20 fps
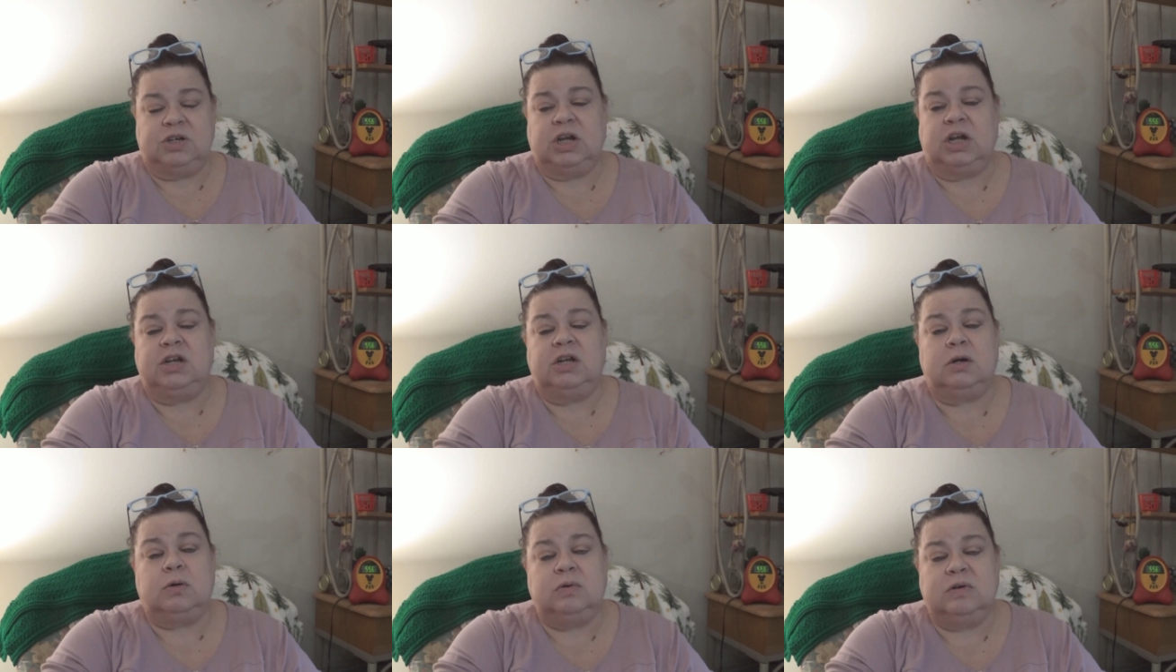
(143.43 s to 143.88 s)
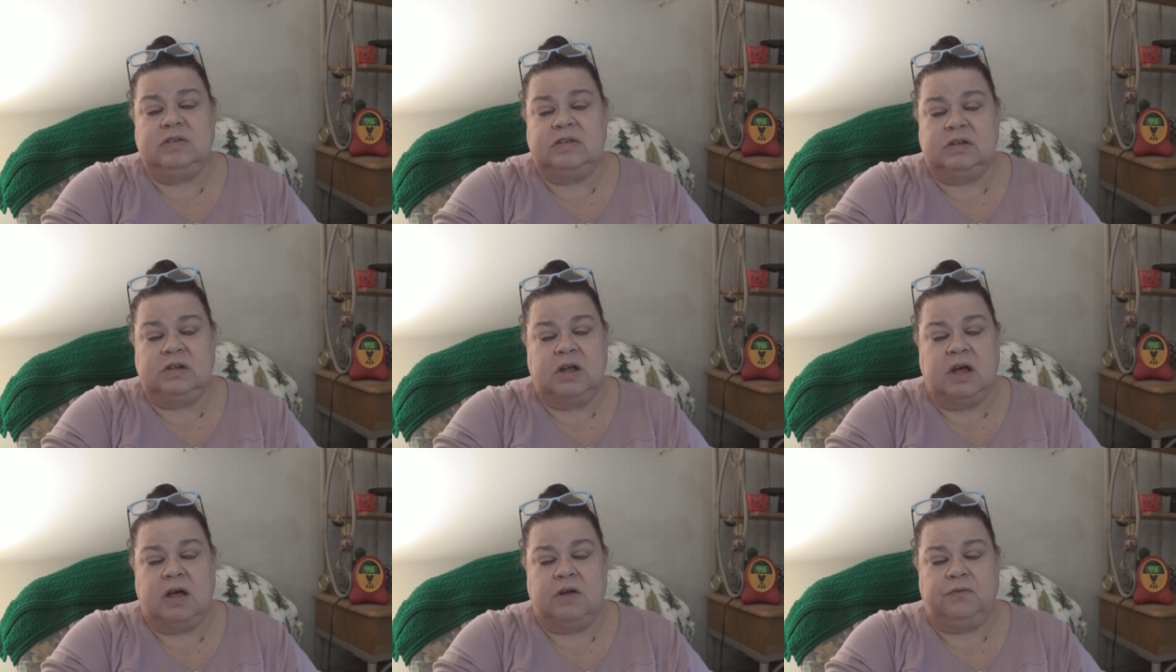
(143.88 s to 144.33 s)
which I know
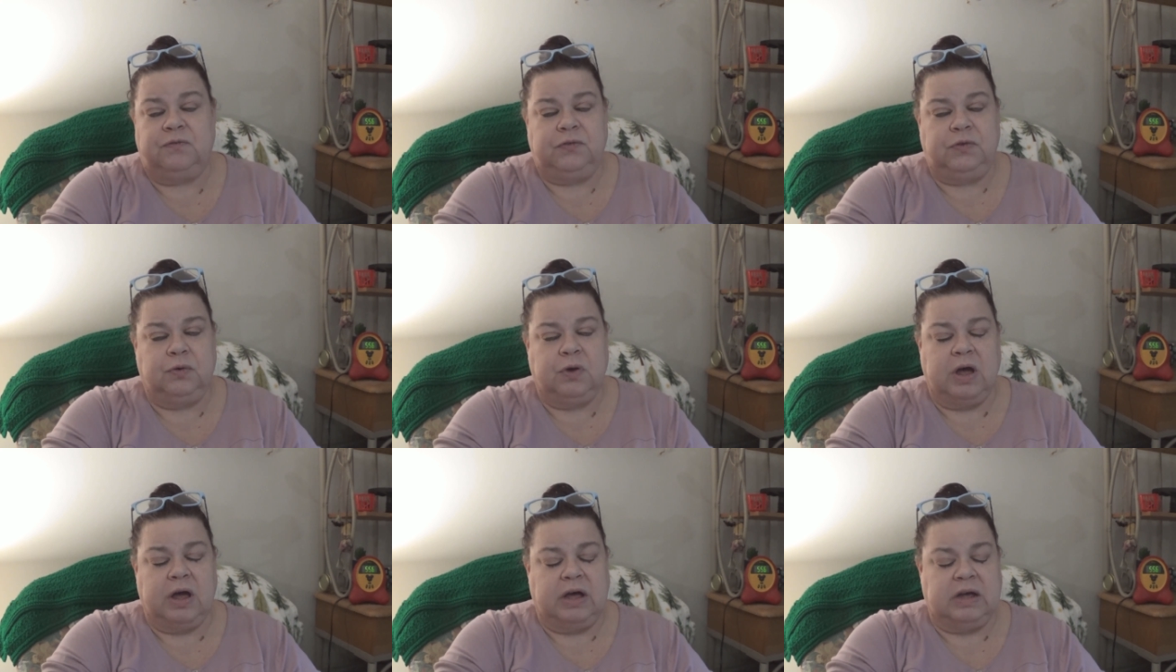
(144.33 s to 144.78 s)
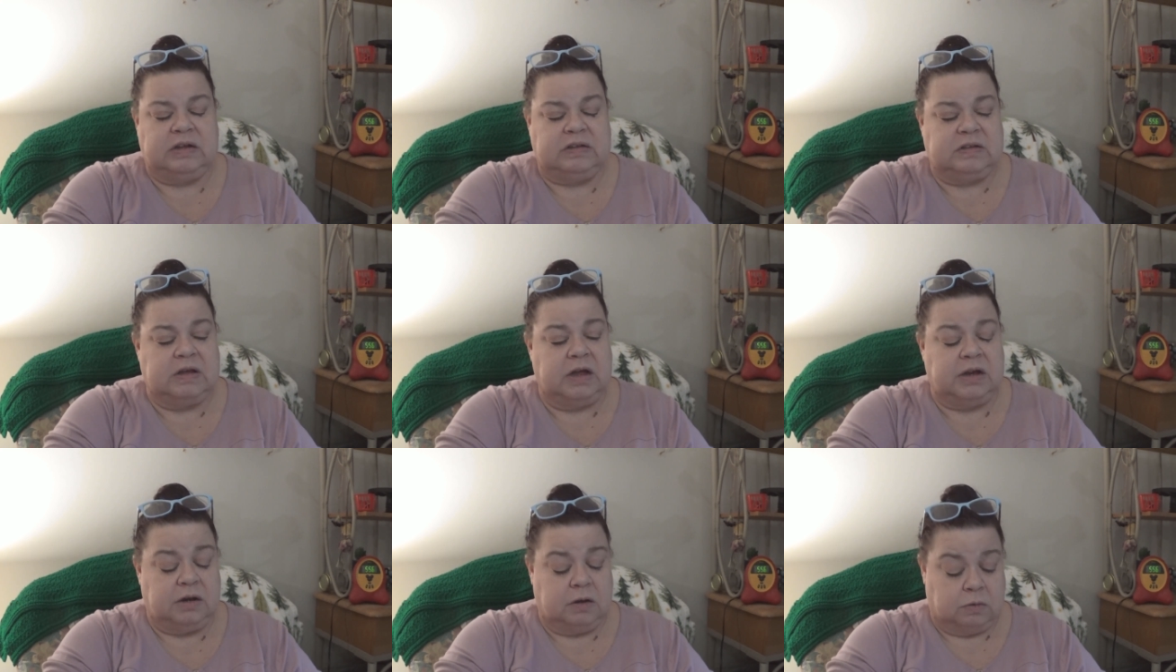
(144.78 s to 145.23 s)
was enough, you
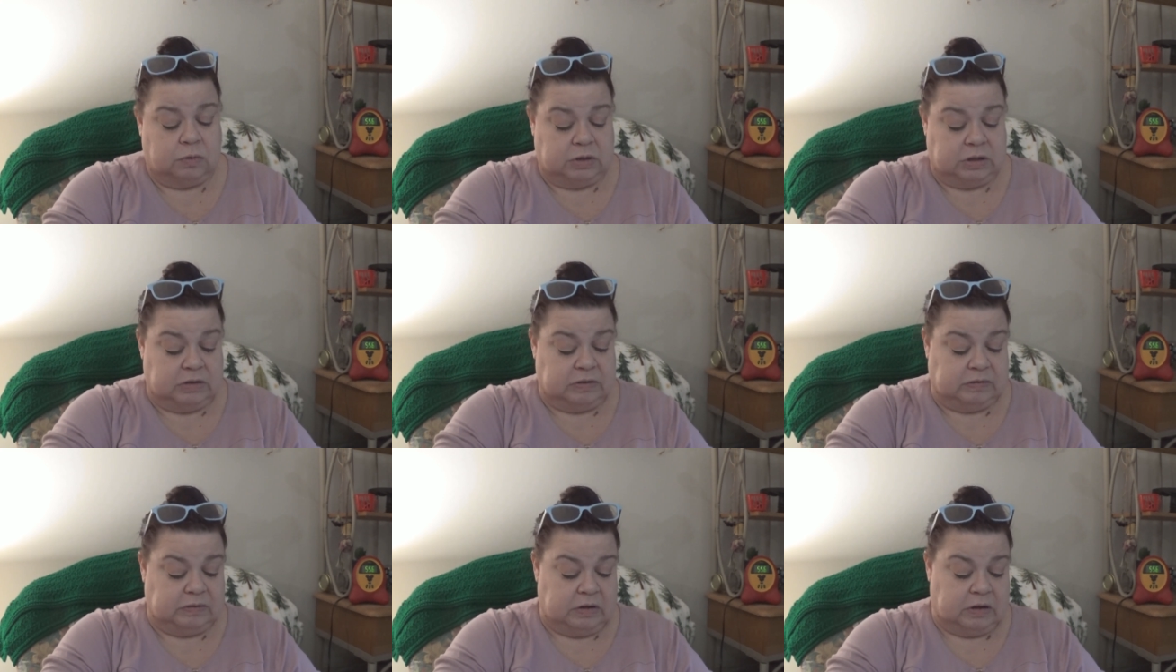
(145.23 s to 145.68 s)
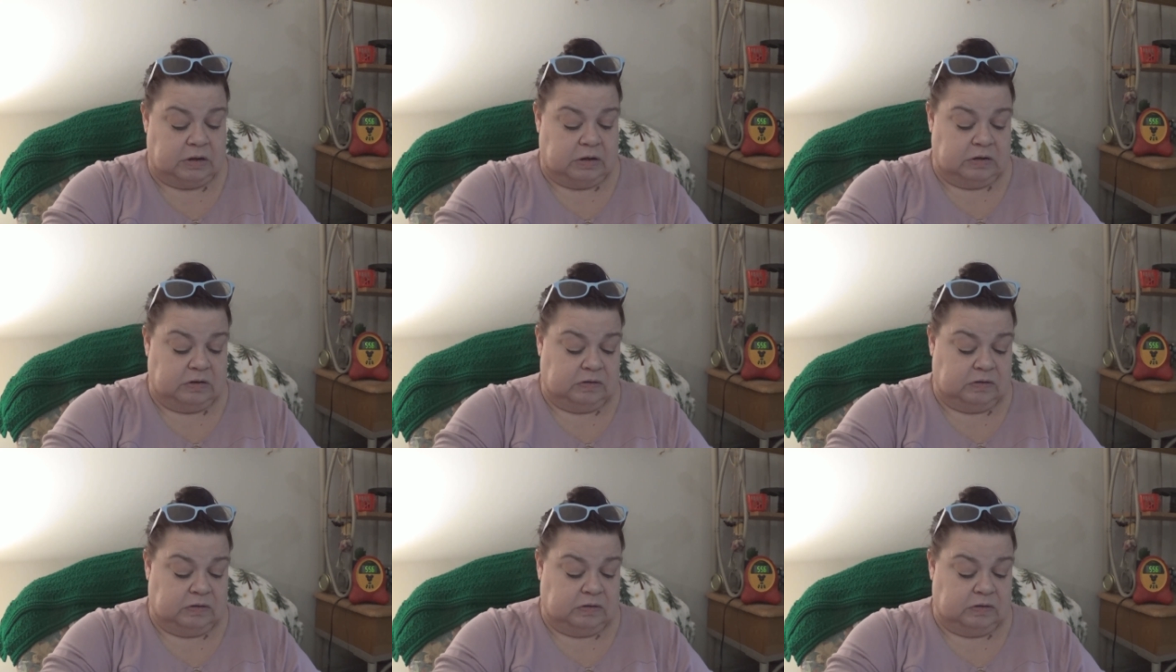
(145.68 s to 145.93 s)
guys. I know it is.